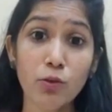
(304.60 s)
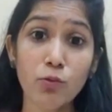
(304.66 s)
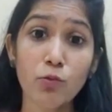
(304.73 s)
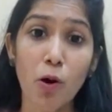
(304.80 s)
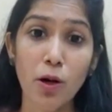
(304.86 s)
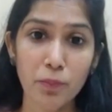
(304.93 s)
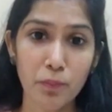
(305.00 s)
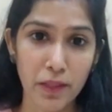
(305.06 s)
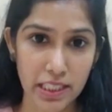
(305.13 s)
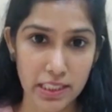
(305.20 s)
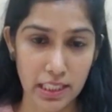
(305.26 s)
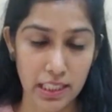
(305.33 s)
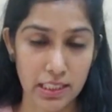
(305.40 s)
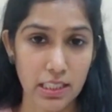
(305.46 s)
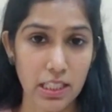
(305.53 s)
on what
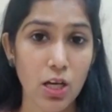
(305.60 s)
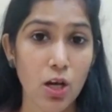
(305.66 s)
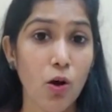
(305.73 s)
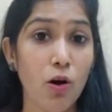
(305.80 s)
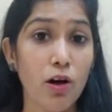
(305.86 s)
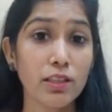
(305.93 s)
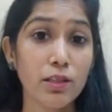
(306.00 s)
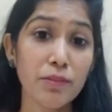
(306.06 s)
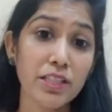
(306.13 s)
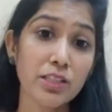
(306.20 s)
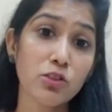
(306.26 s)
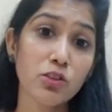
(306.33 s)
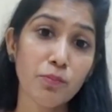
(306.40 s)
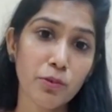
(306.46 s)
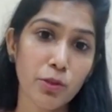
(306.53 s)
basis? On the
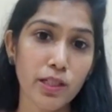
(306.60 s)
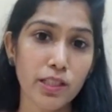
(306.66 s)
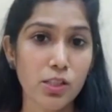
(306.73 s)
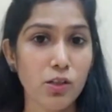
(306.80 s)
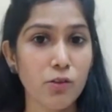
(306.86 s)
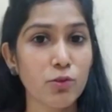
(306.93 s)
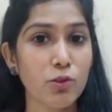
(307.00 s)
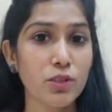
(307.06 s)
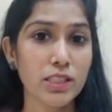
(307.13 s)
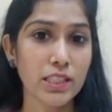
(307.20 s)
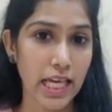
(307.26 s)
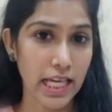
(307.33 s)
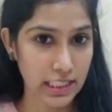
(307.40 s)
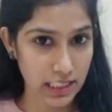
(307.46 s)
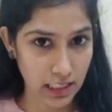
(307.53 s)
basis of production of
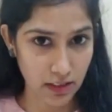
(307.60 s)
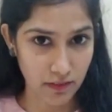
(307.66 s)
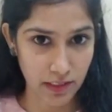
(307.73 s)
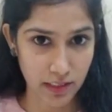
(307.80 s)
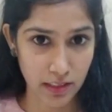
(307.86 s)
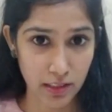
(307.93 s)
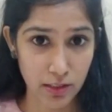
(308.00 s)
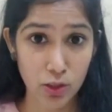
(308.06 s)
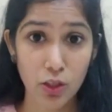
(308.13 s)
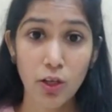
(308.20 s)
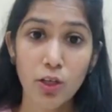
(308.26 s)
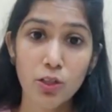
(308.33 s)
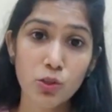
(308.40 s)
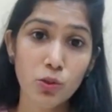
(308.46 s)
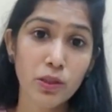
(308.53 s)
goods and services.